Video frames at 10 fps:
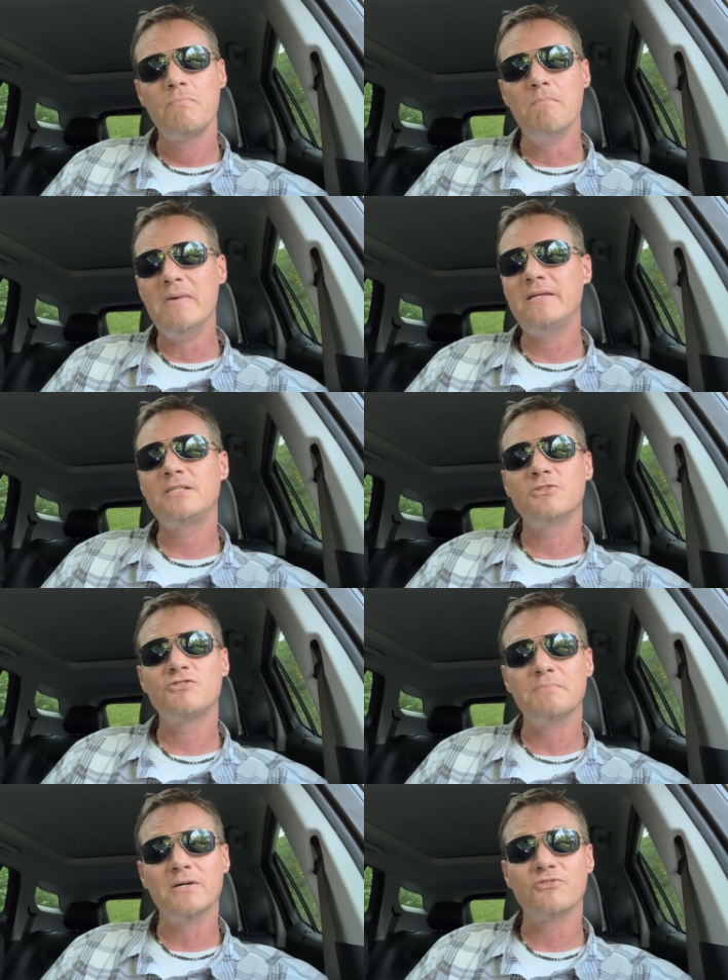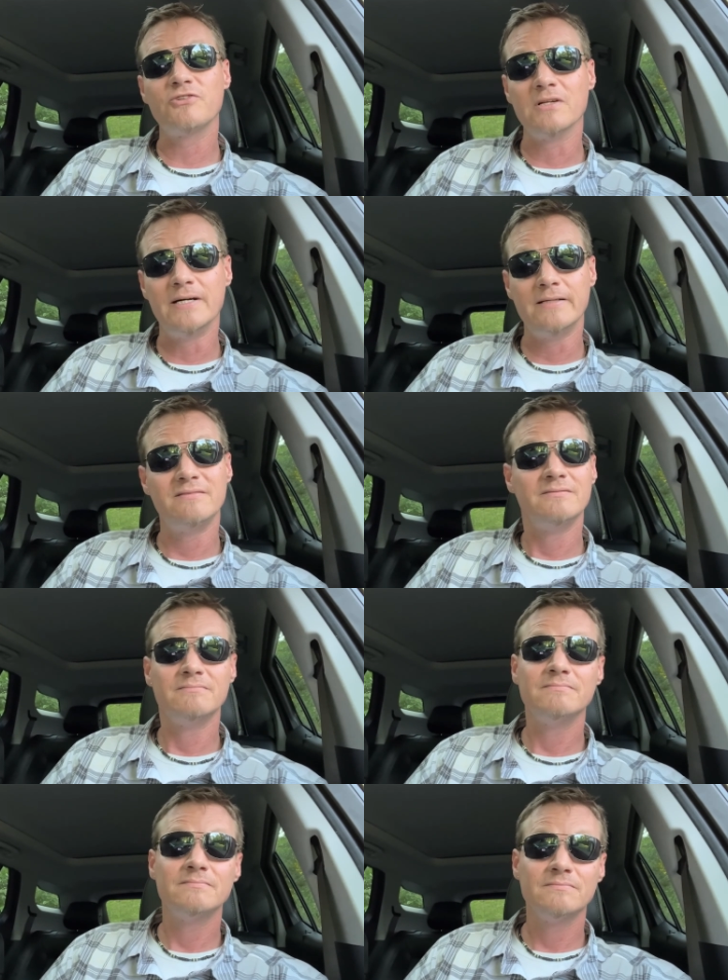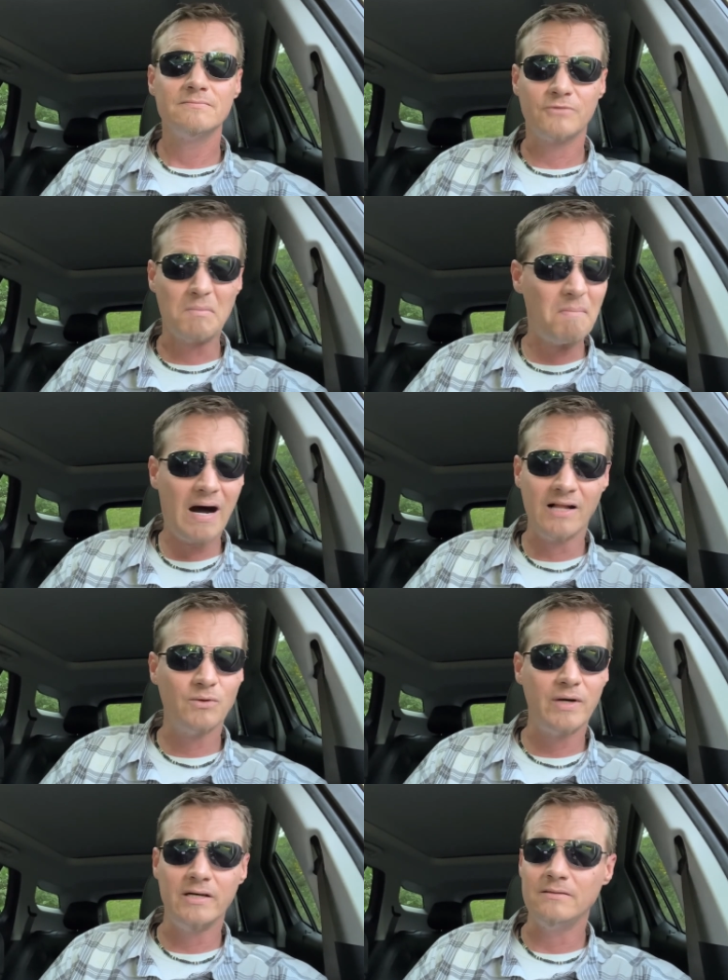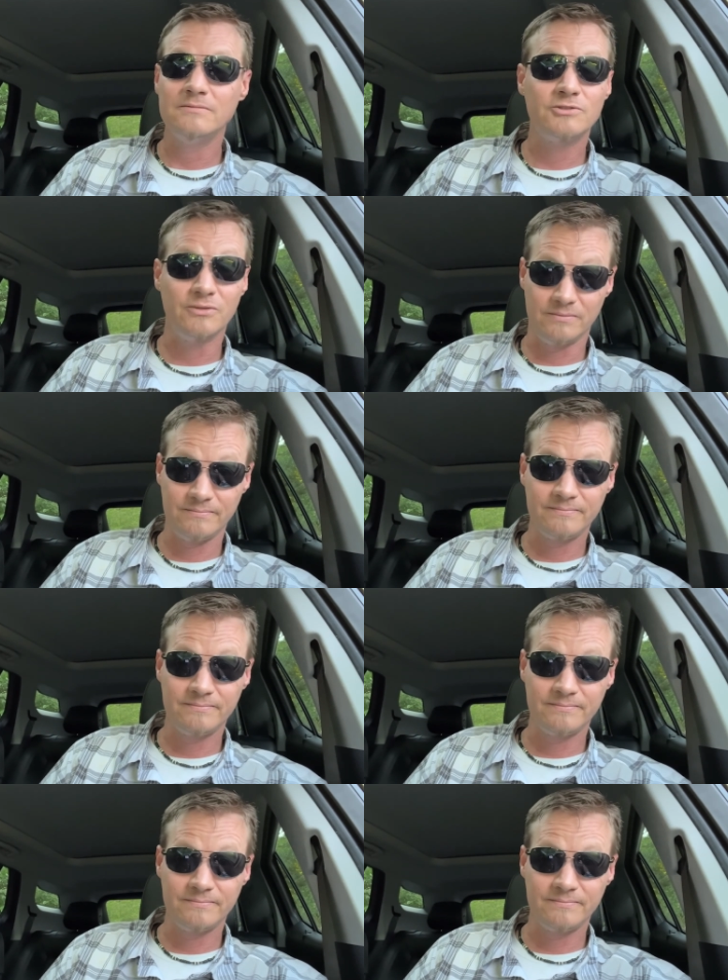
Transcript: Men can smell slut from a mile away too.